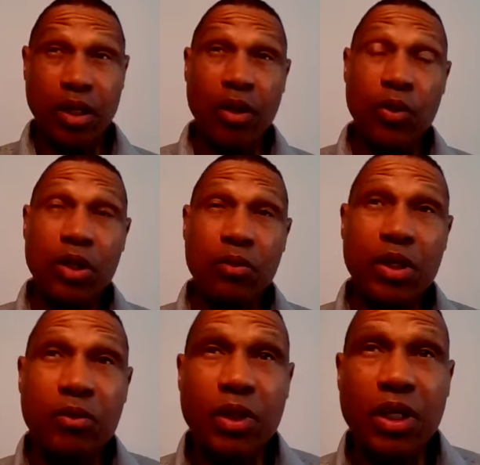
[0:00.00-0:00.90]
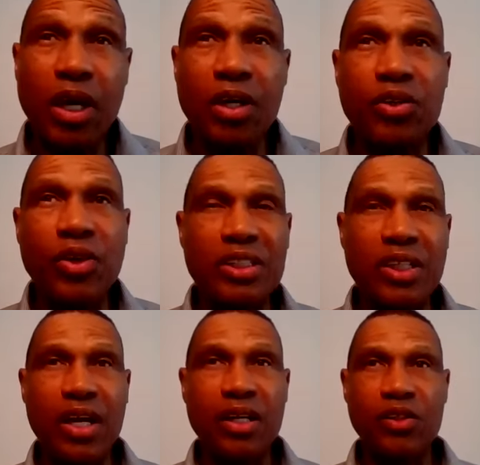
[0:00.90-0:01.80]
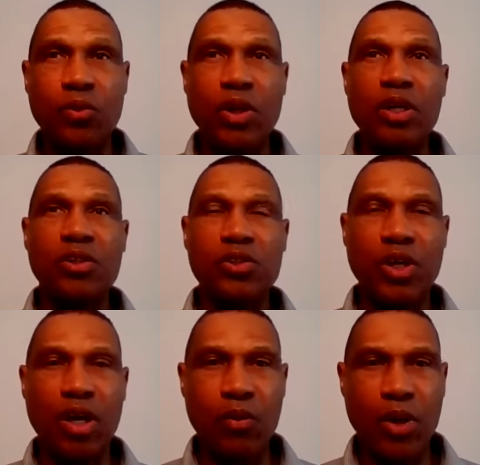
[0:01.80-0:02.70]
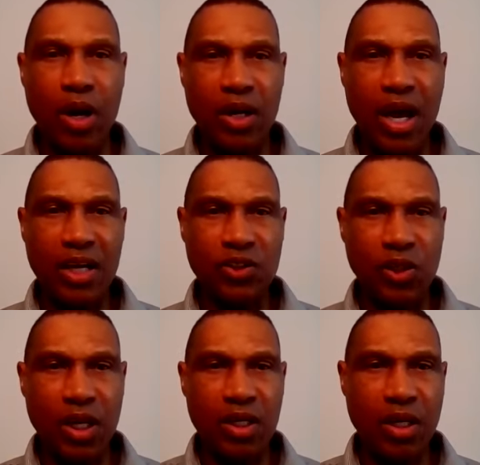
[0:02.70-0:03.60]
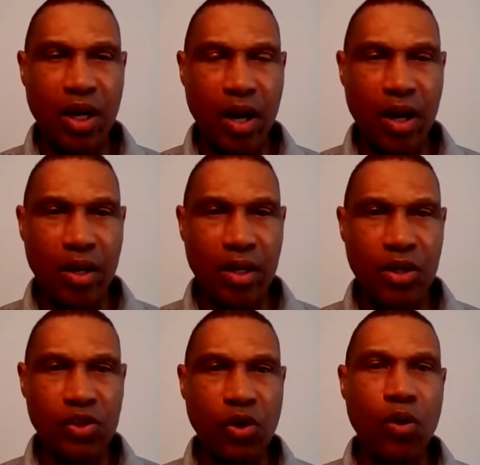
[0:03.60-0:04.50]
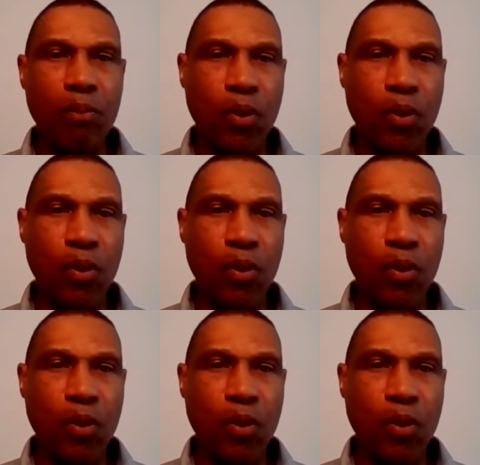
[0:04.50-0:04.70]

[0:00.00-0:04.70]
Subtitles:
Yeah, we kind of addressed that as well, Sal, with our guys today. And it's so